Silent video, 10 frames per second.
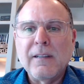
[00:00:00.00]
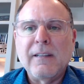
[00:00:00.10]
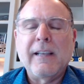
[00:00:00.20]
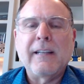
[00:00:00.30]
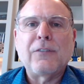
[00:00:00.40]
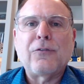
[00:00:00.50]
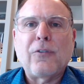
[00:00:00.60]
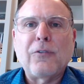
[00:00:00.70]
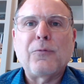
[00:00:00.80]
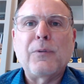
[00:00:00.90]
and it
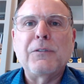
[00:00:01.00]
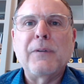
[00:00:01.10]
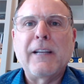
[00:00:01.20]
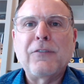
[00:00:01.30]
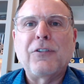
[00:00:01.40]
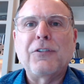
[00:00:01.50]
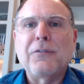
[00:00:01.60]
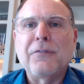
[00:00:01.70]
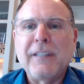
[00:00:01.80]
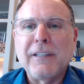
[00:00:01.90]
starts when you exit
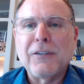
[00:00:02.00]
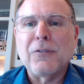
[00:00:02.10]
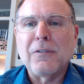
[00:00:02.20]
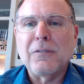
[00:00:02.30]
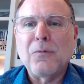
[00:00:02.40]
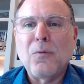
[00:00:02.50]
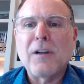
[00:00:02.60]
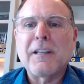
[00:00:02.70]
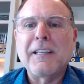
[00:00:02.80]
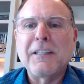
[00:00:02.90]
your vehicle,
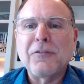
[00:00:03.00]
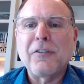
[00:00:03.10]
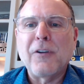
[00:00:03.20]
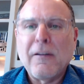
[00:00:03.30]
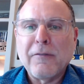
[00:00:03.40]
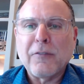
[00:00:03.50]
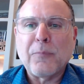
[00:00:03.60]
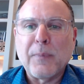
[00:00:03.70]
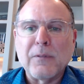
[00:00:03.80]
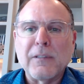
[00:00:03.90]
walking into the
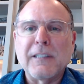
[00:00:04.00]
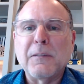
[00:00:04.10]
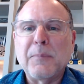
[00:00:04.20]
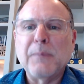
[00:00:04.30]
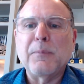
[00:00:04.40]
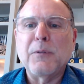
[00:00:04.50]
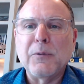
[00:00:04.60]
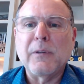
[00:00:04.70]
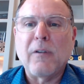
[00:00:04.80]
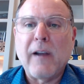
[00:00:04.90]
office building and the people
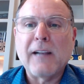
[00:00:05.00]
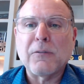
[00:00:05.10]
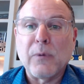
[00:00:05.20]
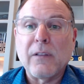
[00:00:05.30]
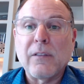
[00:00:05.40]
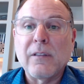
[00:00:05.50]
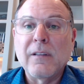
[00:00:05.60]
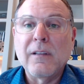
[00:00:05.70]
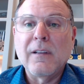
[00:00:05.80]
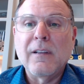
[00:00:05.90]
you interact with.
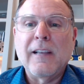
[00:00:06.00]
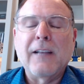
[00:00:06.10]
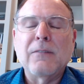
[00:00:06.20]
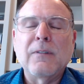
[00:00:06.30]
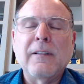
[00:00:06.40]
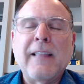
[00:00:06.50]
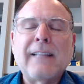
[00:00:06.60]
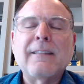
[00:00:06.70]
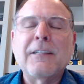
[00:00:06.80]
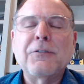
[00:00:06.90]
And
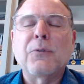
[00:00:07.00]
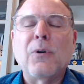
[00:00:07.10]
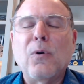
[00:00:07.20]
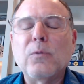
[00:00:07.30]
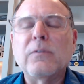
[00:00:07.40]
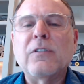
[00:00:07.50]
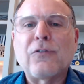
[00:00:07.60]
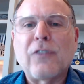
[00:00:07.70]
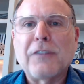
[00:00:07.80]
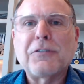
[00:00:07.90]
that led to a whole
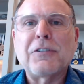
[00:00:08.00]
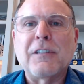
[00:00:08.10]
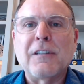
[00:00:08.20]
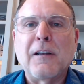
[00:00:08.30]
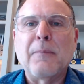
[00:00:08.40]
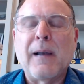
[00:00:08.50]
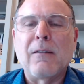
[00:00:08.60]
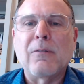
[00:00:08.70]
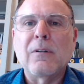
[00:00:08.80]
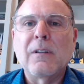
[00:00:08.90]
discussion
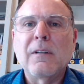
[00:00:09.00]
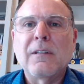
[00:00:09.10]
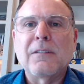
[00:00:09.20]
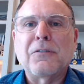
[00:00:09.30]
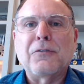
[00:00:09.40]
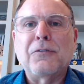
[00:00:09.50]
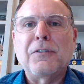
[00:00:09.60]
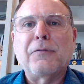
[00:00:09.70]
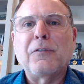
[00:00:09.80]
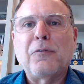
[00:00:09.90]
about the
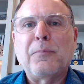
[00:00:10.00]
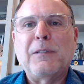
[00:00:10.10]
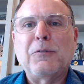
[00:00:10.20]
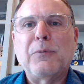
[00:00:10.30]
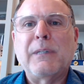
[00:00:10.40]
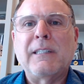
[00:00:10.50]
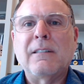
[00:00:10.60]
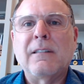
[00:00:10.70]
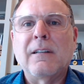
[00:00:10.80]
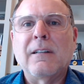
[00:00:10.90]
difference
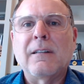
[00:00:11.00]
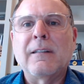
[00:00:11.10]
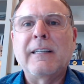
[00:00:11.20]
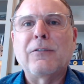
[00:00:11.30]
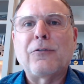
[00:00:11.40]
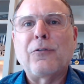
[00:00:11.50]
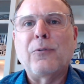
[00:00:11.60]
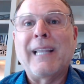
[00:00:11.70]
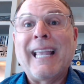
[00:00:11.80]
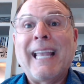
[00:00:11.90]
between leaders who
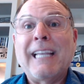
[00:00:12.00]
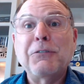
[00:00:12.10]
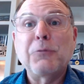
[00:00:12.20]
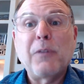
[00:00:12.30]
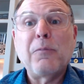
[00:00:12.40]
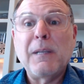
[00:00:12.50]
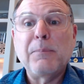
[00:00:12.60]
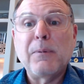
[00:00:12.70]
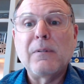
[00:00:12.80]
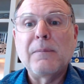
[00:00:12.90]
engage with
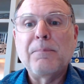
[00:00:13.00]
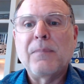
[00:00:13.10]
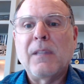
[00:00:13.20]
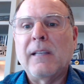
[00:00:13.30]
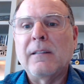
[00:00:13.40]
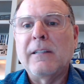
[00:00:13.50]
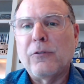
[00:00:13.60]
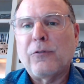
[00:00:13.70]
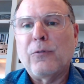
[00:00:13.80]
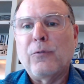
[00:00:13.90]
people and
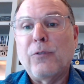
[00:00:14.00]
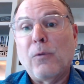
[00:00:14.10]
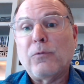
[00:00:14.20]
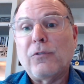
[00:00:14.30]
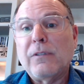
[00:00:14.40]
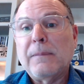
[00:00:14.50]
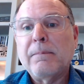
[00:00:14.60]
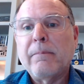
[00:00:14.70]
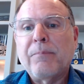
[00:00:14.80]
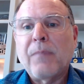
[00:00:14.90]
leaders who don't.
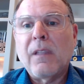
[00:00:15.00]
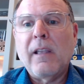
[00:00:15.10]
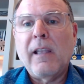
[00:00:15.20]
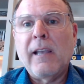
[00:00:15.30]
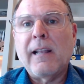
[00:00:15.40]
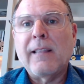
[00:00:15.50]
And I